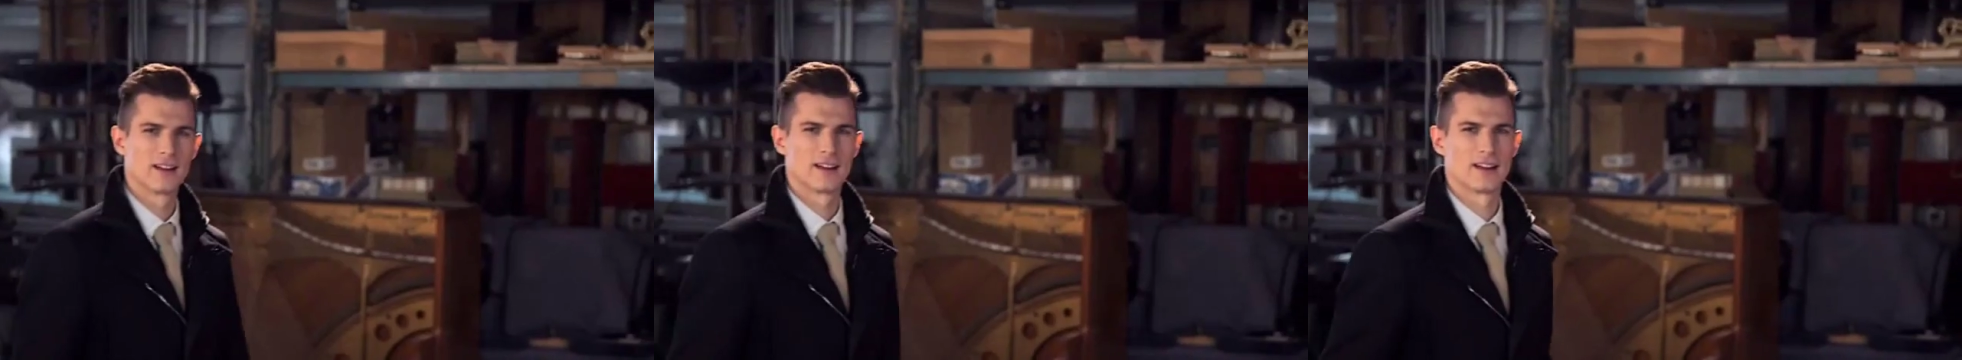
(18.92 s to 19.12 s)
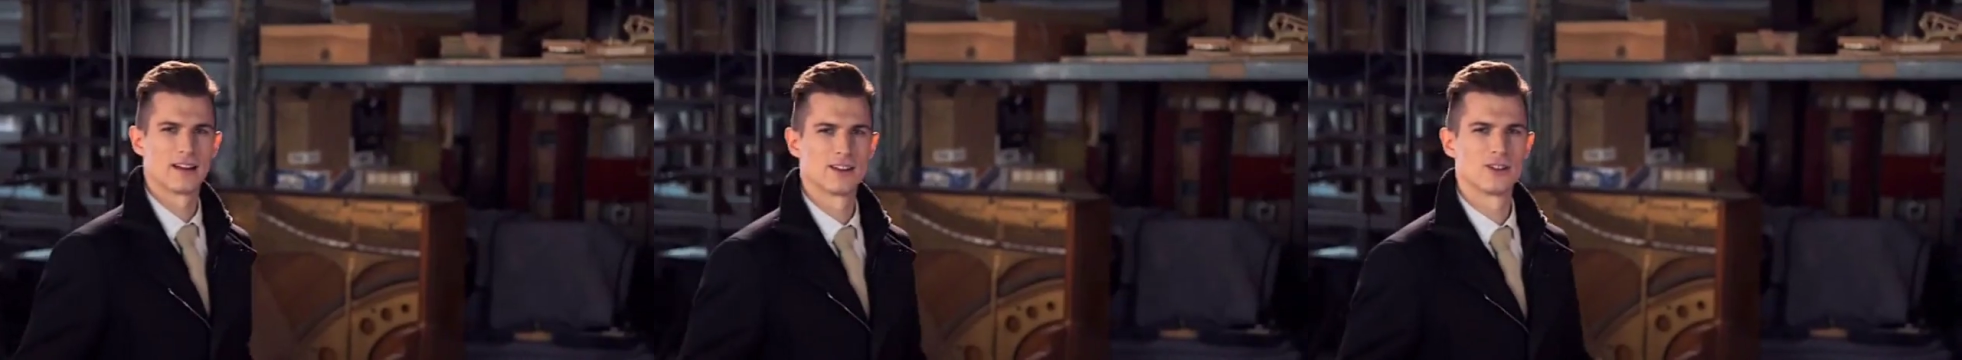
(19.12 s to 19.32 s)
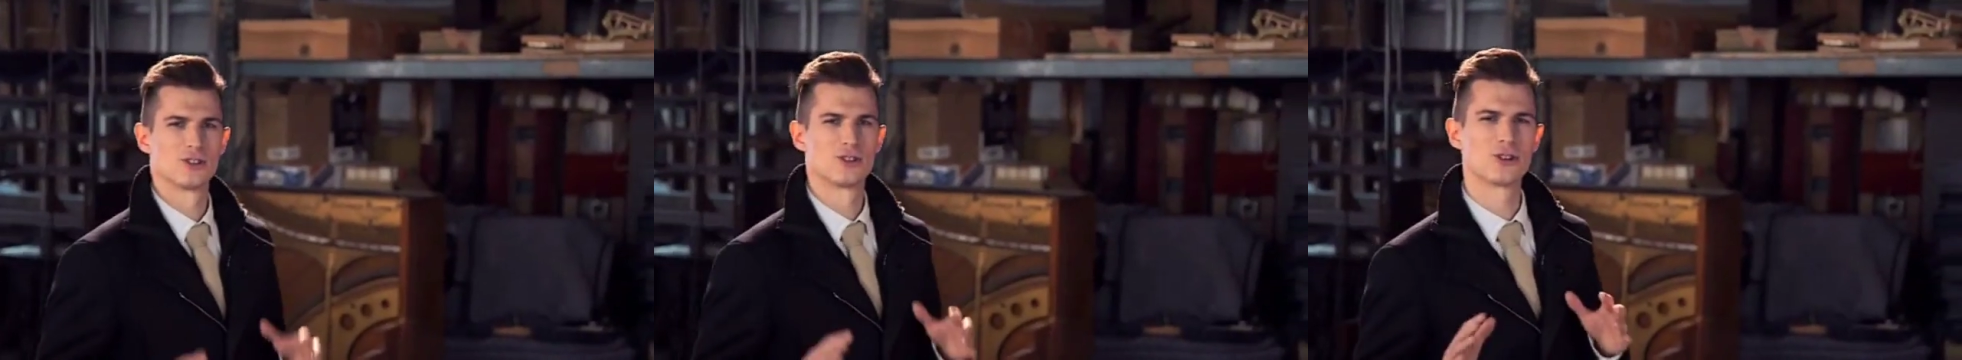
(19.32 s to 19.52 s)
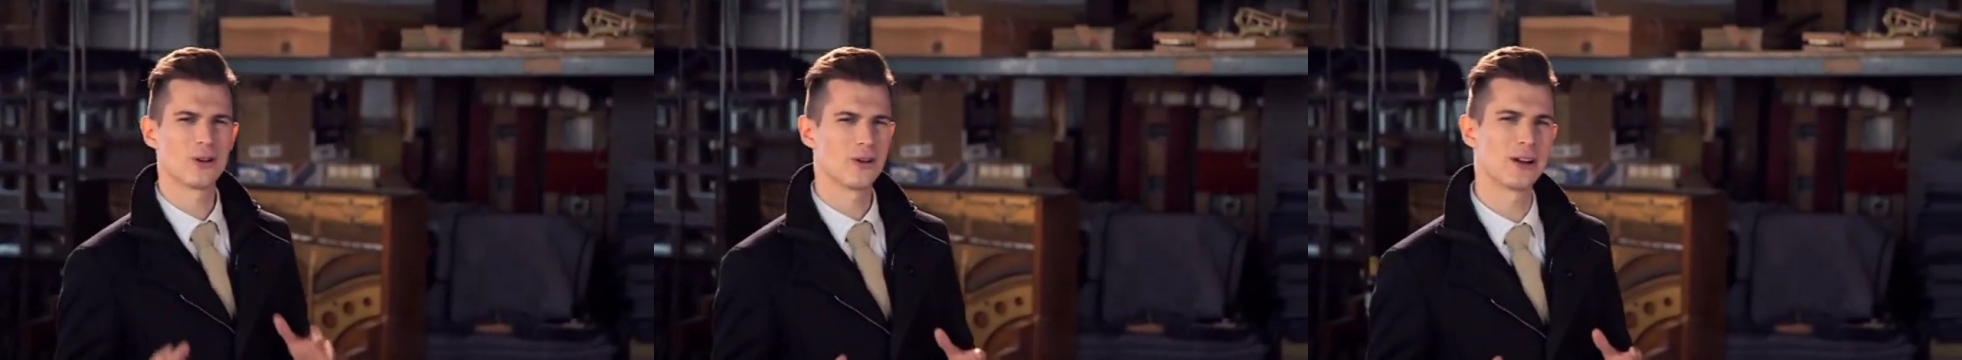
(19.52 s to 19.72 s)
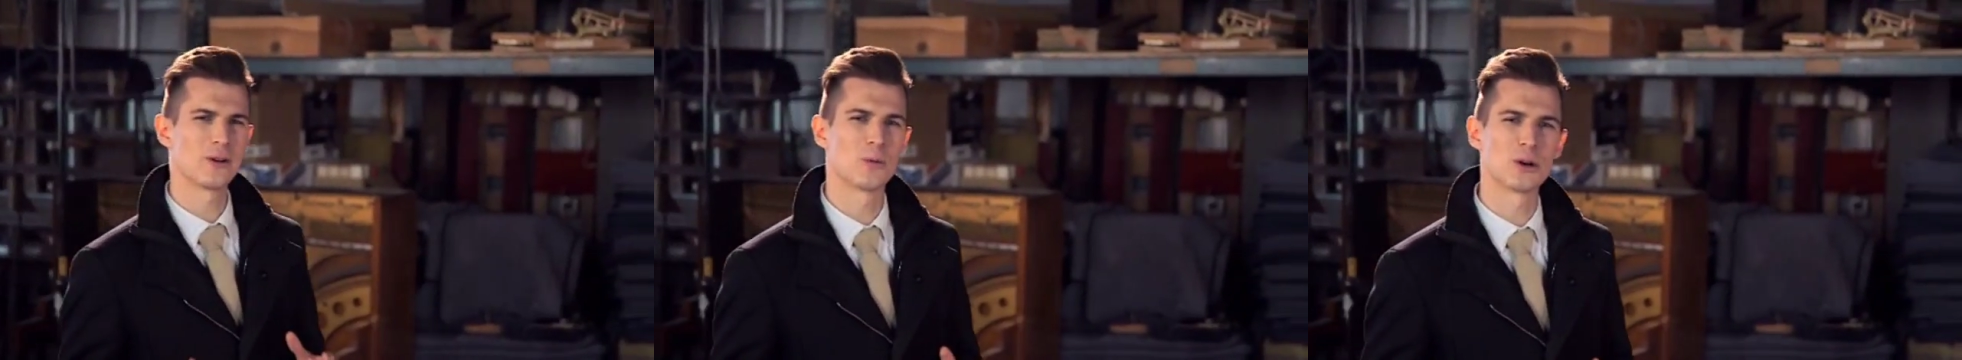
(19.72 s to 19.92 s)
tune.
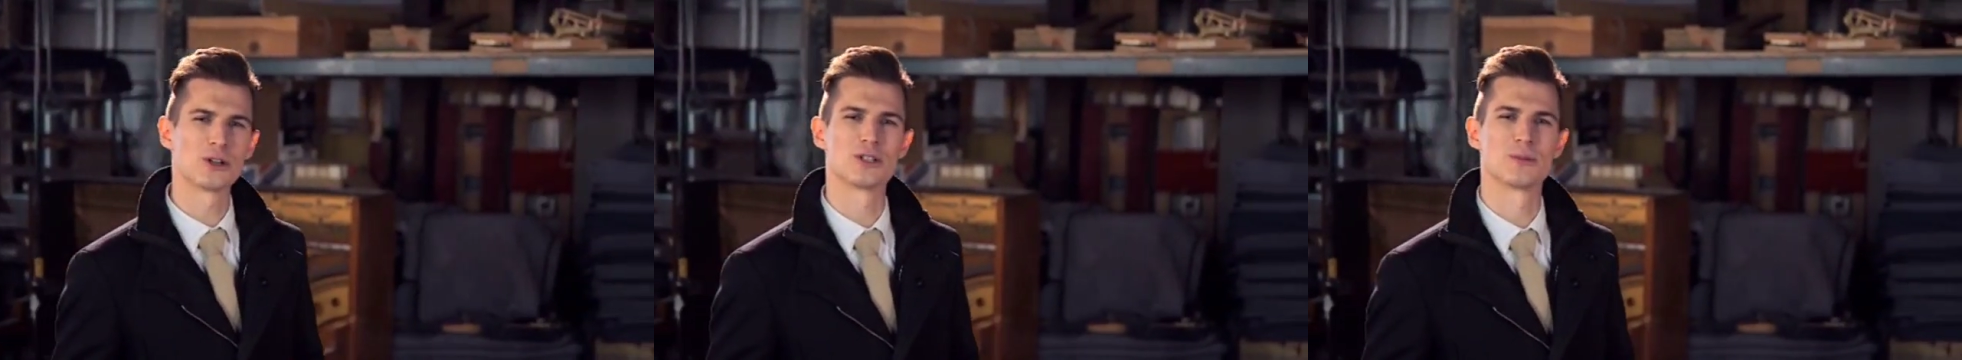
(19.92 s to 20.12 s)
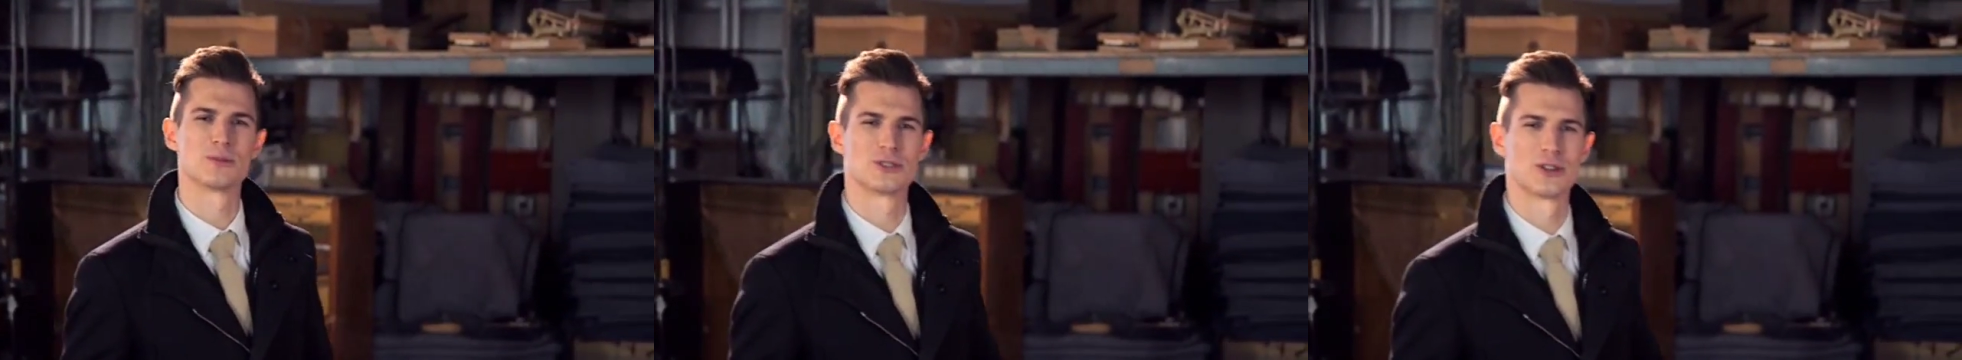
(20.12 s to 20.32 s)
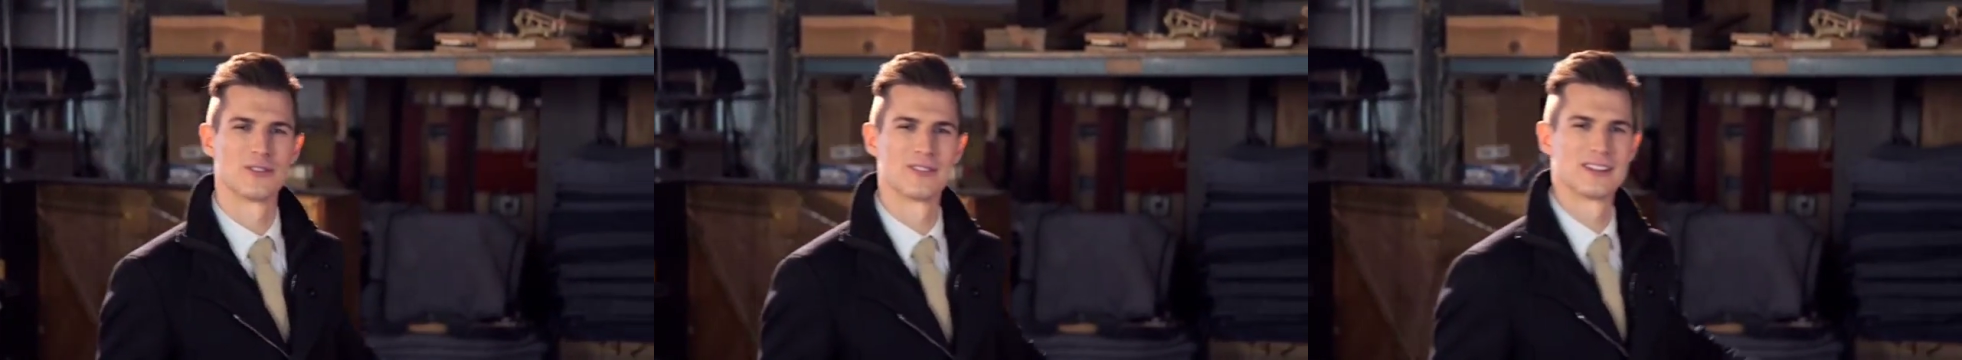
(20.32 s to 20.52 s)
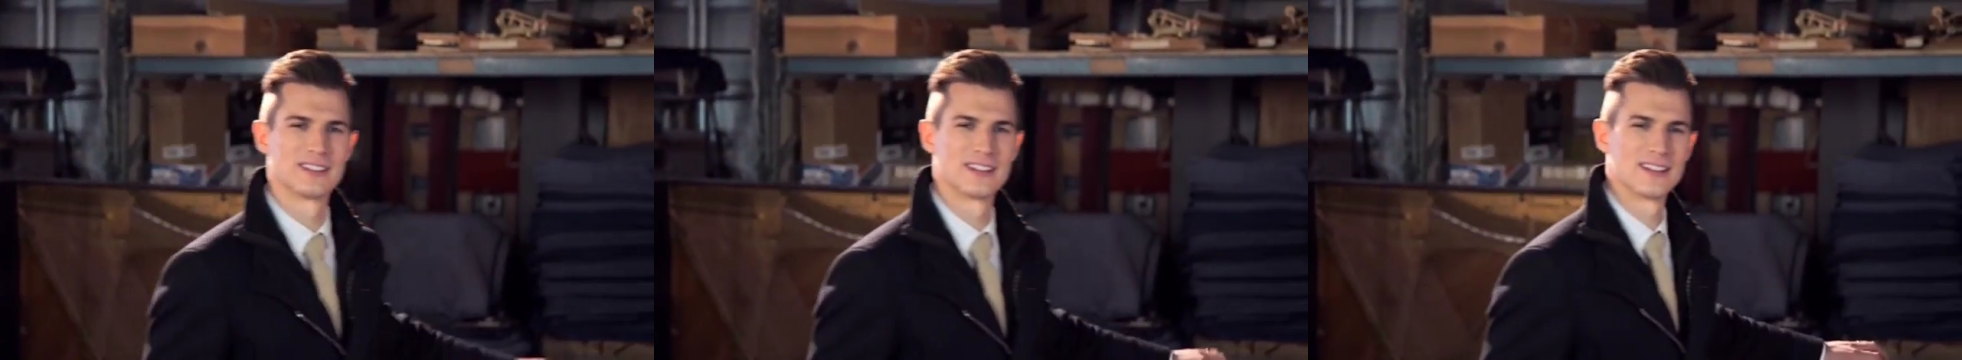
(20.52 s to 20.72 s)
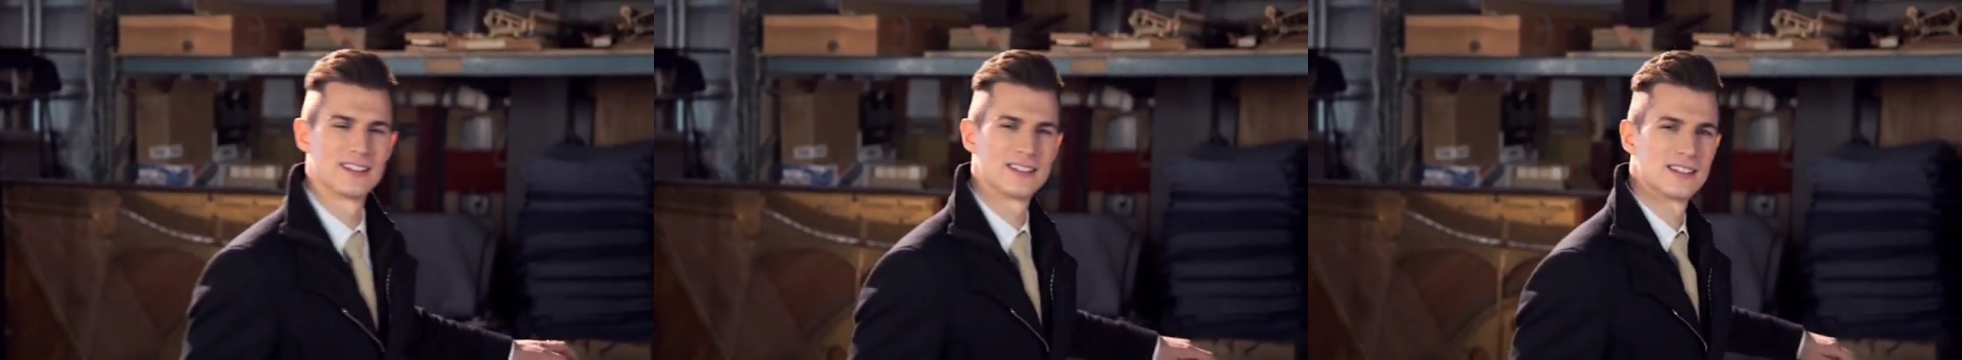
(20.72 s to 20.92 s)
During worship
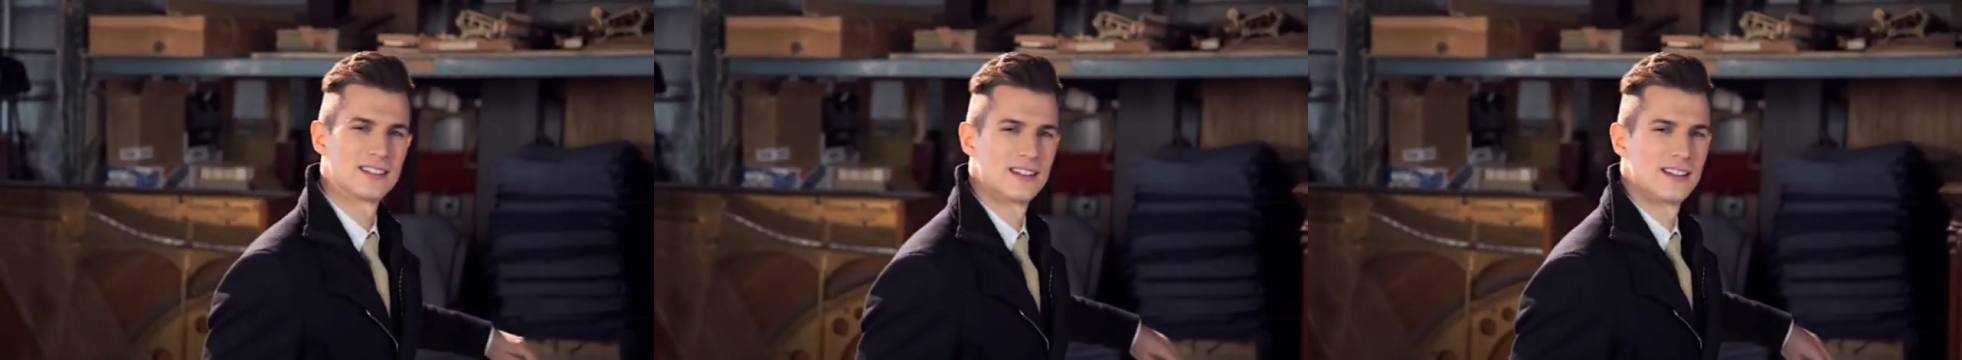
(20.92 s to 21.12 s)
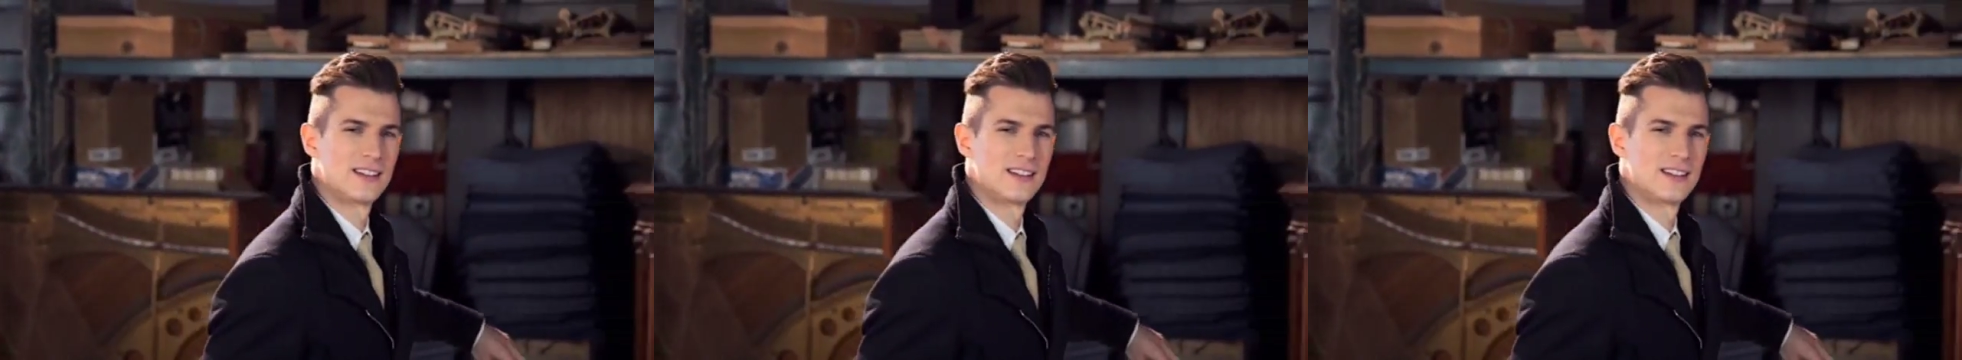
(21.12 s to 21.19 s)
services,